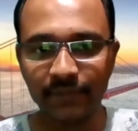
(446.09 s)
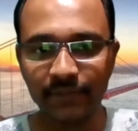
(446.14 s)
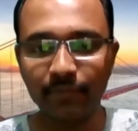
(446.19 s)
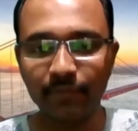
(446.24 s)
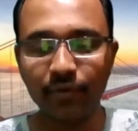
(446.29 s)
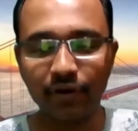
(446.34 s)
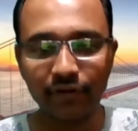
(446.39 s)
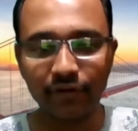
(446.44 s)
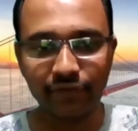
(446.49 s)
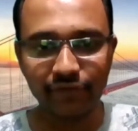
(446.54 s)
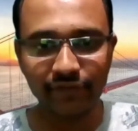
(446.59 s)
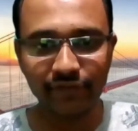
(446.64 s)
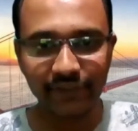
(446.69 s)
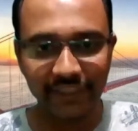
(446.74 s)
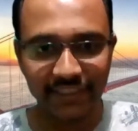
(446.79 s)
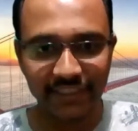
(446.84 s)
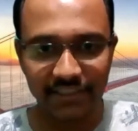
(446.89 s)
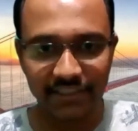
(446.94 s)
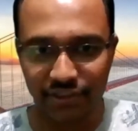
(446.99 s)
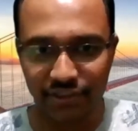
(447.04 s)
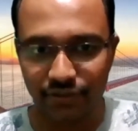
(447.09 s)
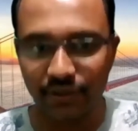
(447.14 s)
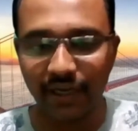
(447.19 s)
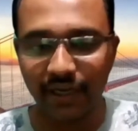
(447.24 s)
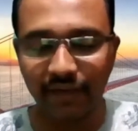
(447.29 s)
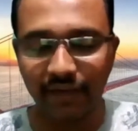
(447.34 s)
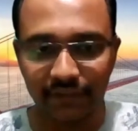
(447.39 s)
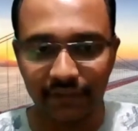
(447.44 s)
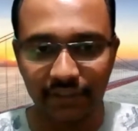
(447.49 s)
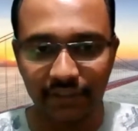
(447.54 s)
number of tests you
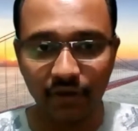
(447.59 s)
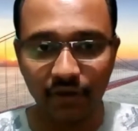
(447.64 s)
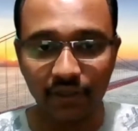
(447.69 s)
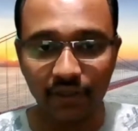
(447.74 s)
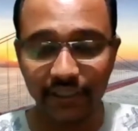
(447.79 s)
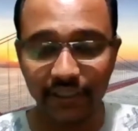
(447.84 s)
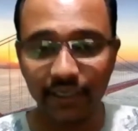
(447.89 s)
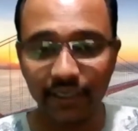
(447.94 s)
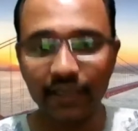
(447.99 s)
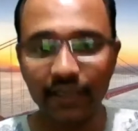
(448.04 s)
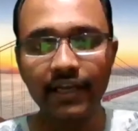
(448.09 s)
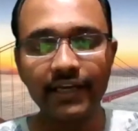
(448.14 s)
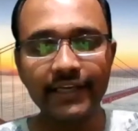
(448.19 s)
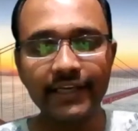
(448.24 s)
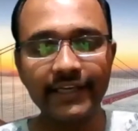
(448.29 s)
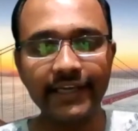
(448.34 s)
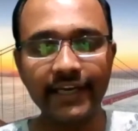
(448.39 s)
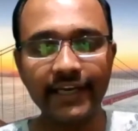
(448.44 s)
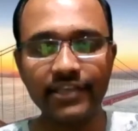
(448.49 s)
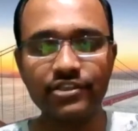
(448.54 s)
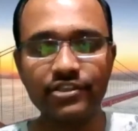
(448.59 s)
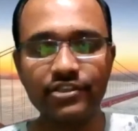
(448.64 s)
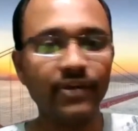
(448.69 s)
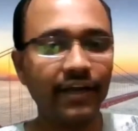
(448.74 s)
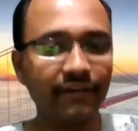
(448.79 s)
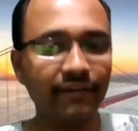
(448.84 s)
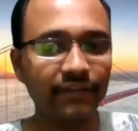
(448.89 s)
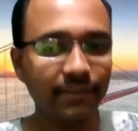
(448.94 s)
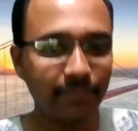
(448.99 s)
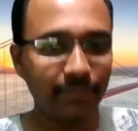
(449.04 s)
have in the or the gates you
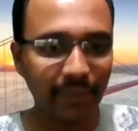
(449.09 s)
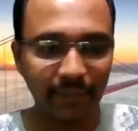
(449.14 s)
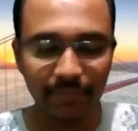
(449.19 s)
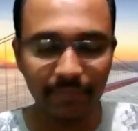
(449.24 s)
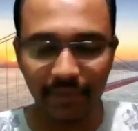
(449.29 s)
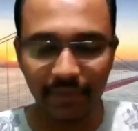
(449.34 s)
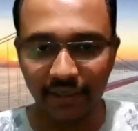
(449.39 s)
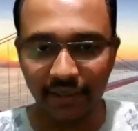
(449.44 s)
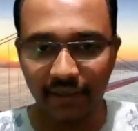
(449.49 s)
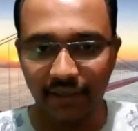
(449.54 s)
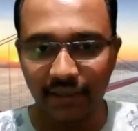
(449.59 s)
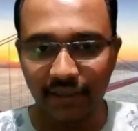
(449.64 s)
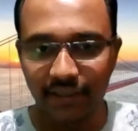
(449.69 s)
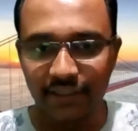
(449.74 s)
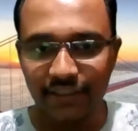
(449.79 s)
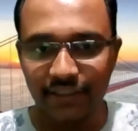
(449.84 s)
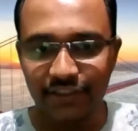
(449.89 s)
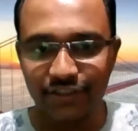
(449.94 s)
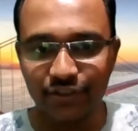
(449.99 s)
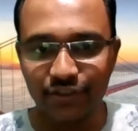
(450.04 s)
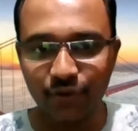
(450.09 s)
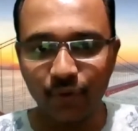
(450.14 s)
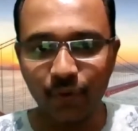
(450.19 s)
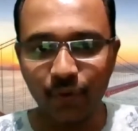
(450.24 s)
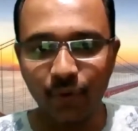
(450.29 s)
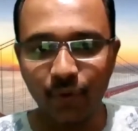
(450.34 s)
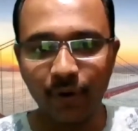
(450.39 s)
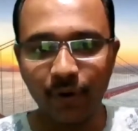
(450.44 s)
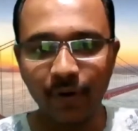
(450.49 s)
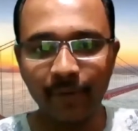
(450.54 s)
have in the pipeline.
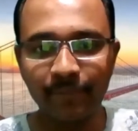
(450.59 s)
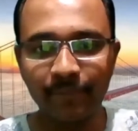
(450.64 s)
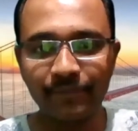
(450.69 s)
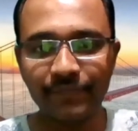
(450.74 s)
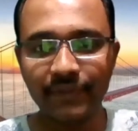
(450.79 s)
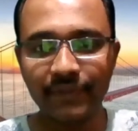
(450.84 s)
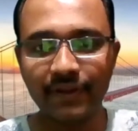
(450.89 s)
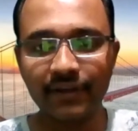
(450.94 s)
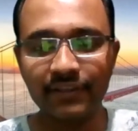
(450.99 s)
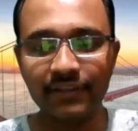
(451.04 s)
So